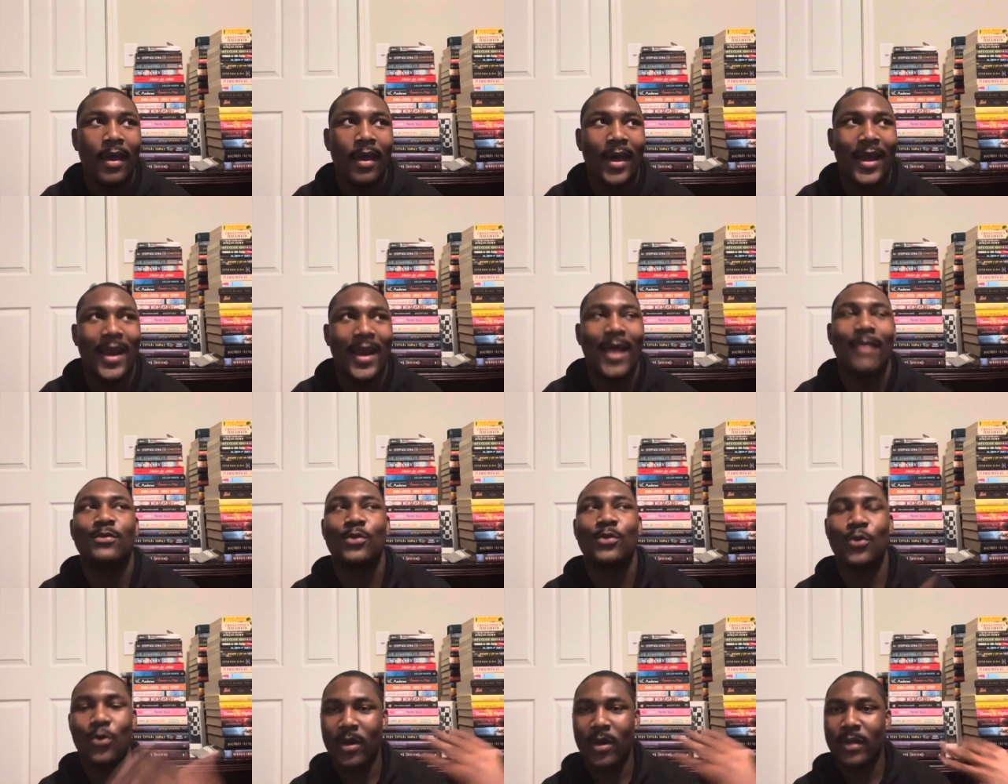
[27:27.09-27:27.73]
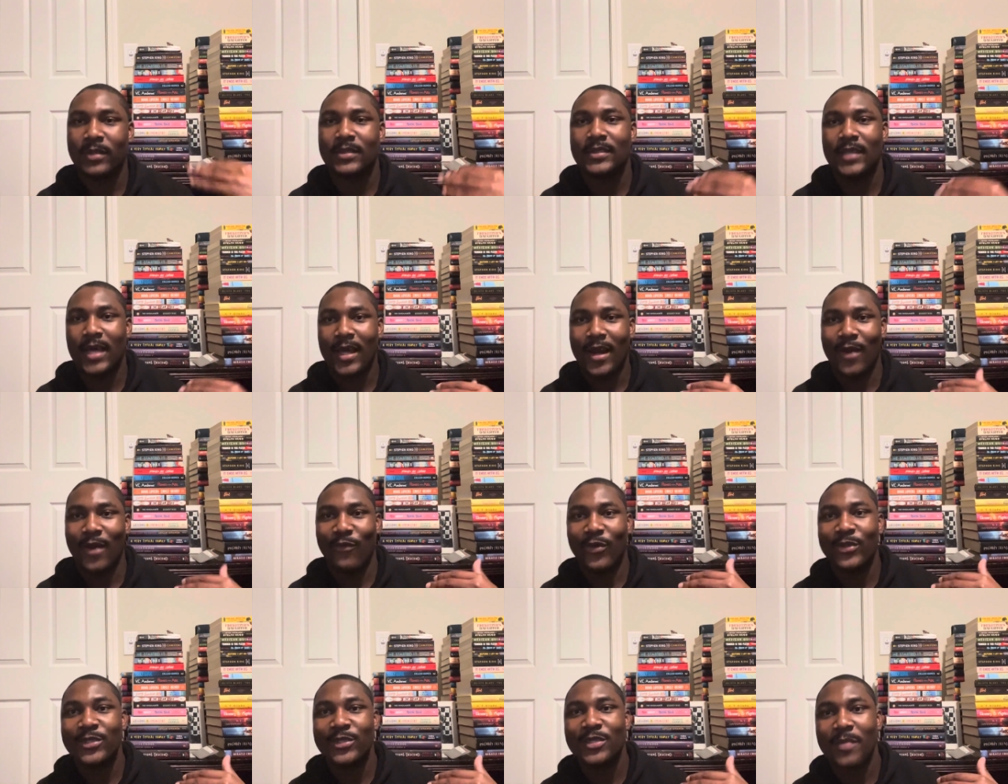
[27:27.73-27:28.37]
And I have to go outside
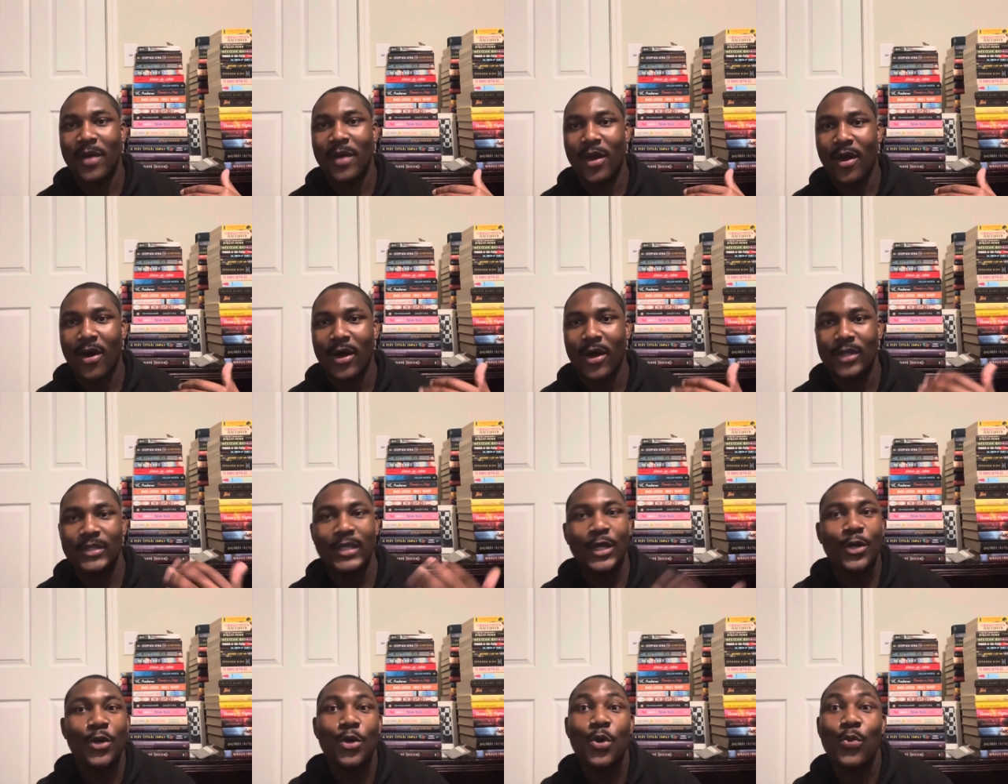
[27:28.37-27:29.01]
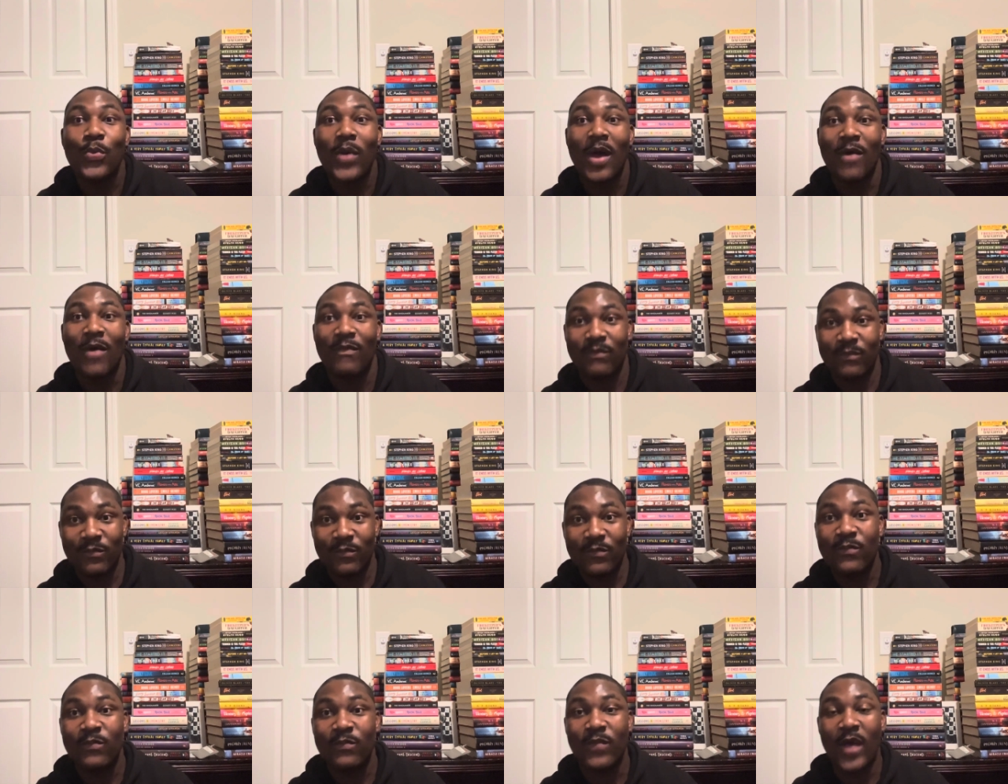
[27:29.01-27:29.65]
and run to my car. So I don't know why
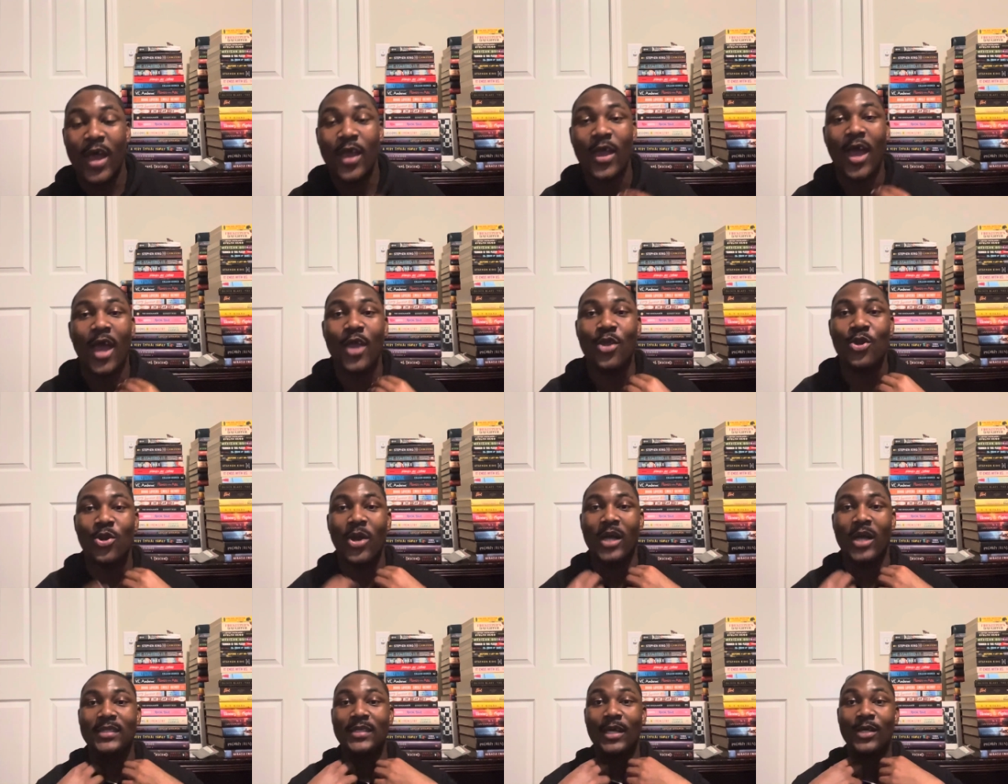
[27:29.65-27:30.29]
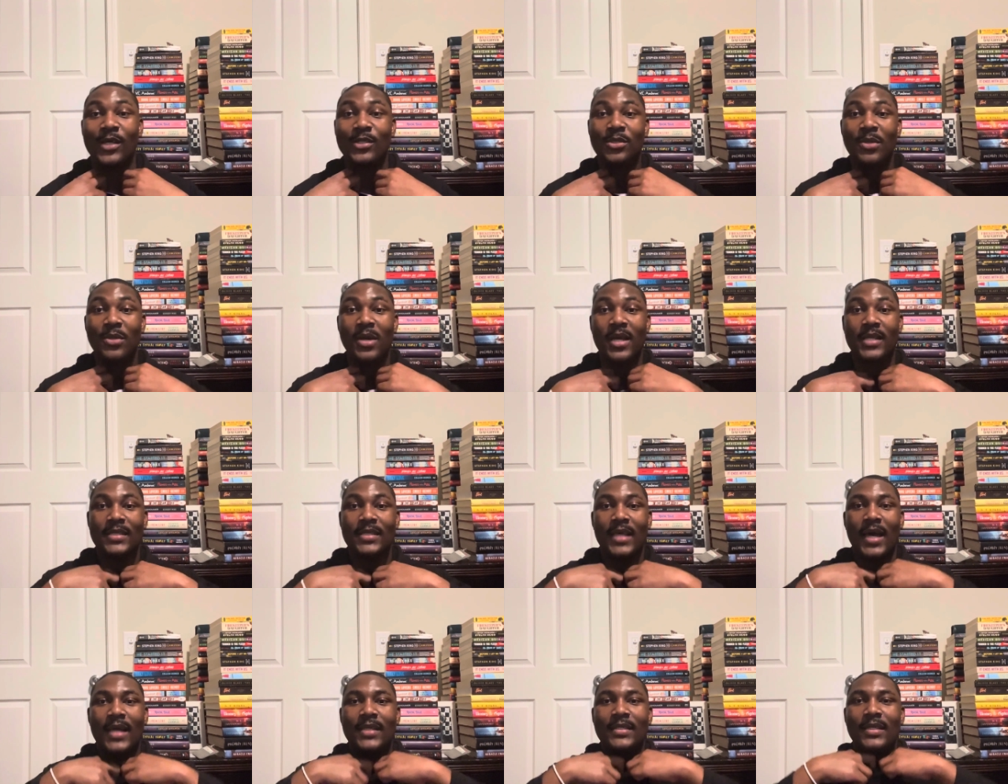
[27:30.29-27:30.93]
I sound so
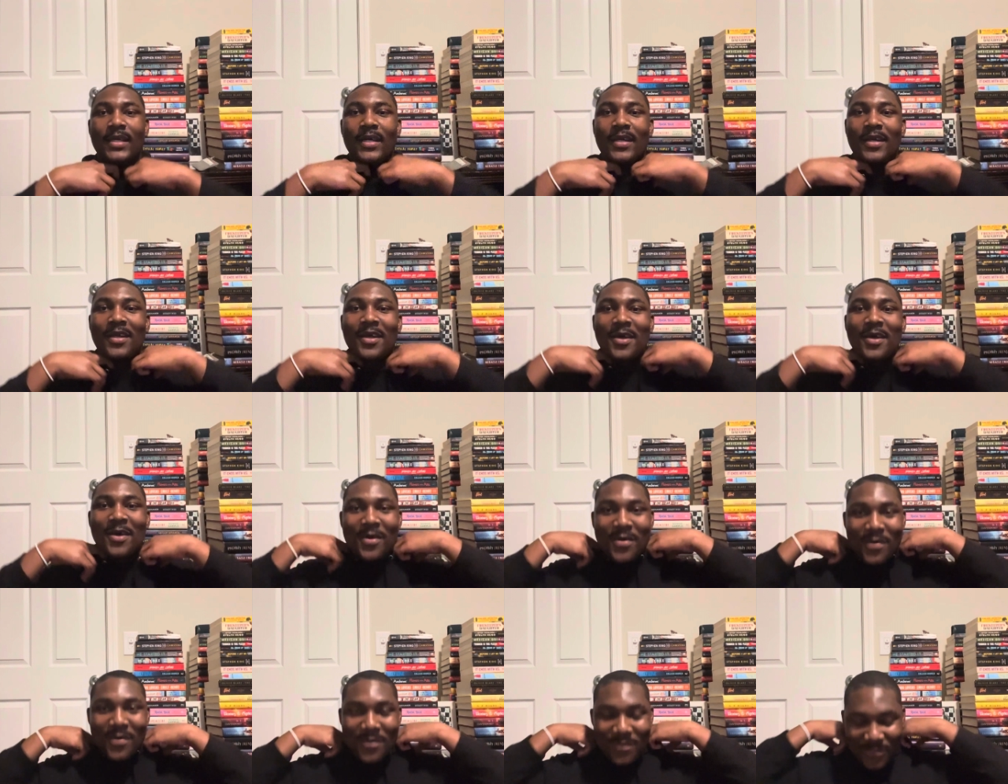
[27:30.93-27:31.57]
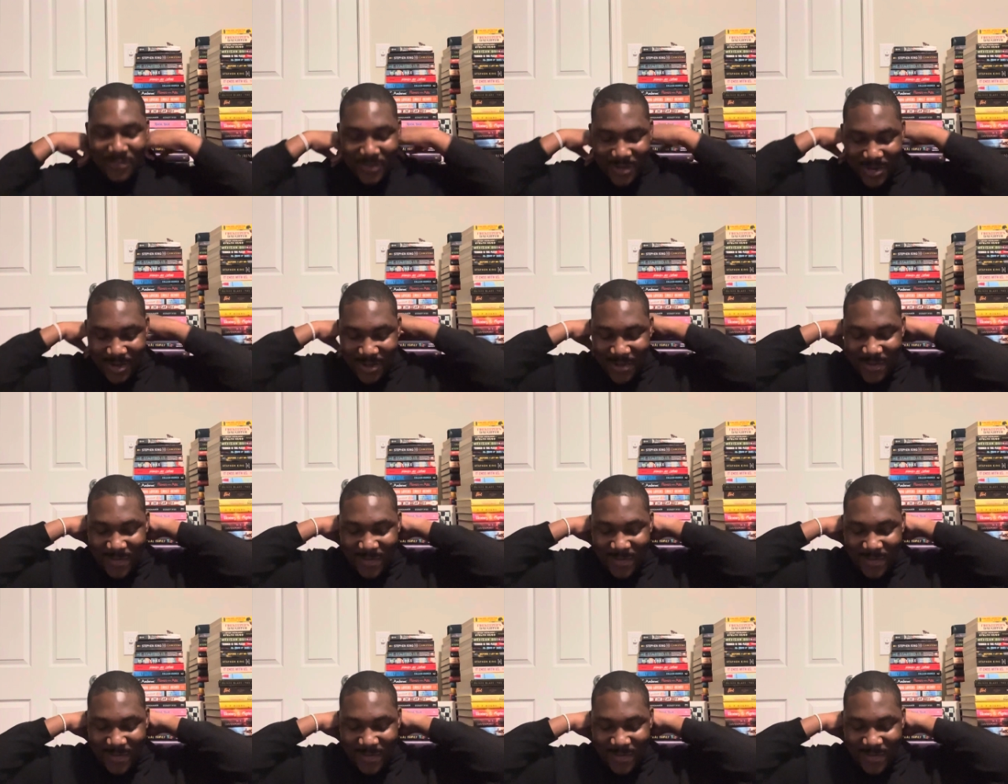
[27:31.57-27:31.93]
excited. But